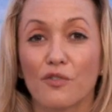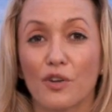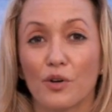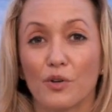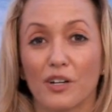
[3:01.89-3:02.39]
of
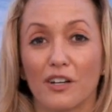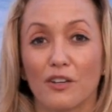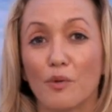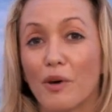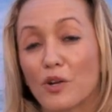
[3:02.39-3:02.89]
yoga,
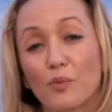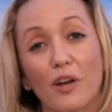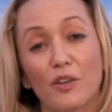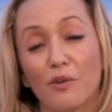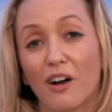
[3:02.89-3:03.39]
no matter
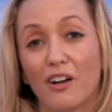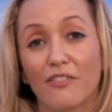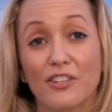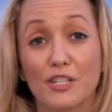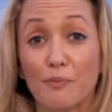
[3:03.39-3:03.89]
where you are,
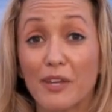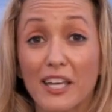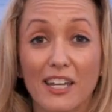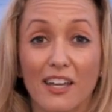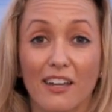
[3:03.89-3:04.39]
if you're just
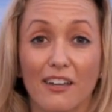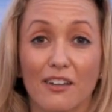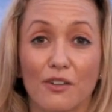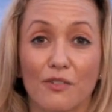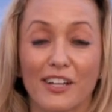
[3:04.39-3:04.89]
beginning,
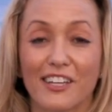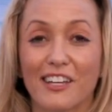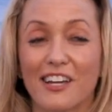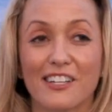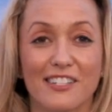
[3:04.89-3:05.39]

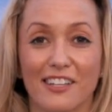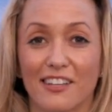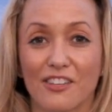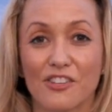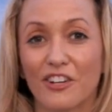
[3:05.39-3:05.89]
recognize
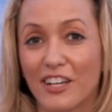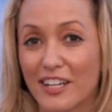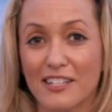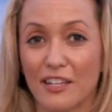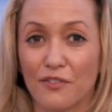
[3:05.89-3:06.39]
that the journey
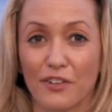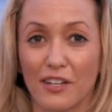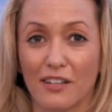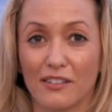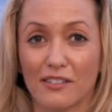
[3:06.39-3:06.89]
is
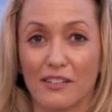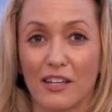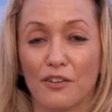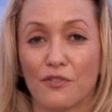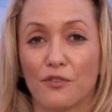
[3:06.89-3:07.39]
infinite.
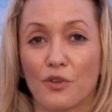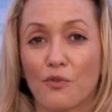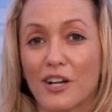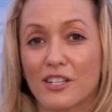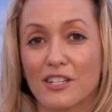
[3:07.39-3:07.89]
If you
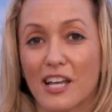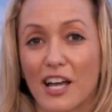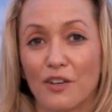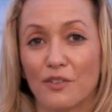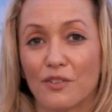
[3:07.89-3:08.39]
rush
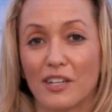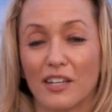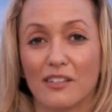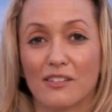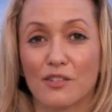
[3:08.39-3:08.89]
down
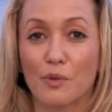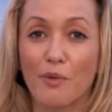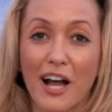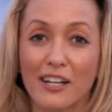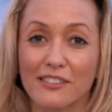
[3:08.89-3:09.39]
into the
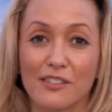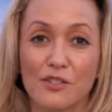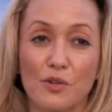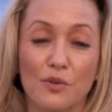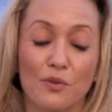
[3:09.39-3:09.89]

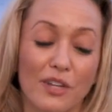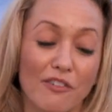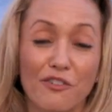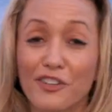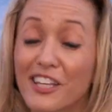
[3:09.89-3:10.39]
practice, you
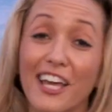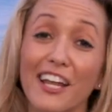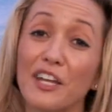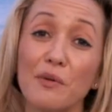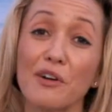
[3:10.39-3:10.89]
never really
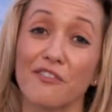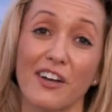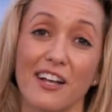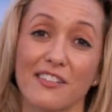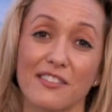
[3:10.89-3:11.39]
get anywhere
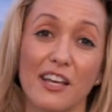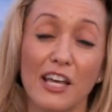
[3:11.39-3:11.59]
fast.